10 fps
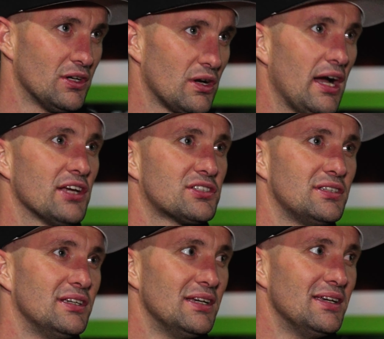crashed.
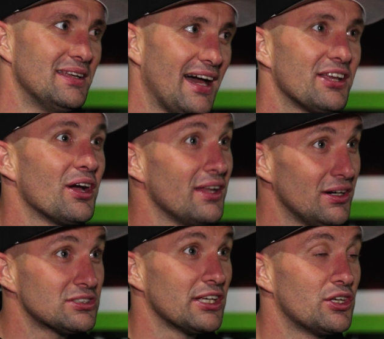Had to go to the
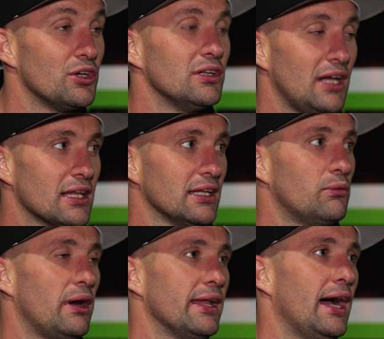LCQ. Luckily
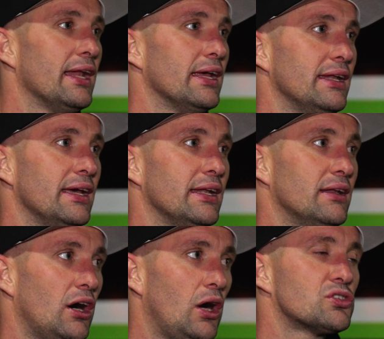won that, and then
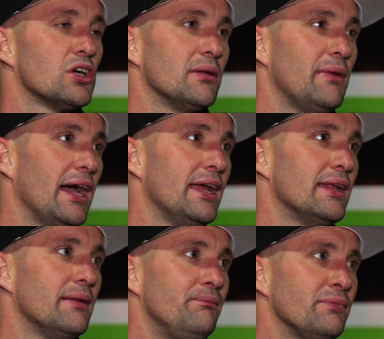whole shot the main,
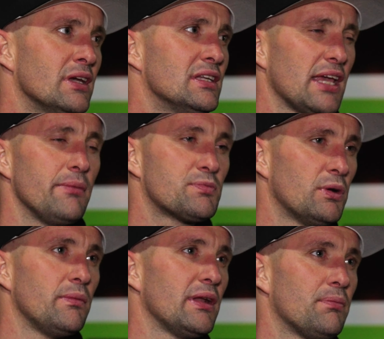and team was
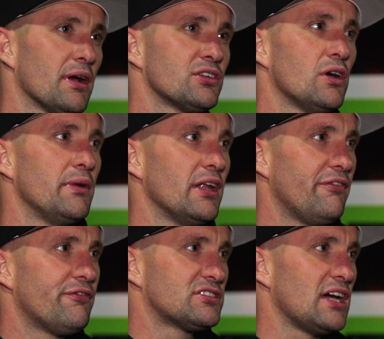putting a bit of pressure on me, and I
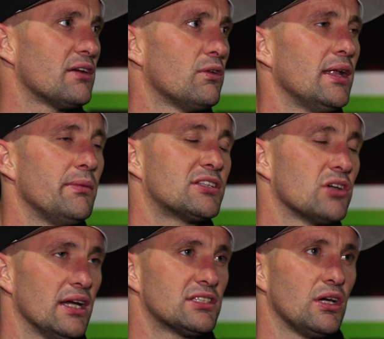started riding a bit tight.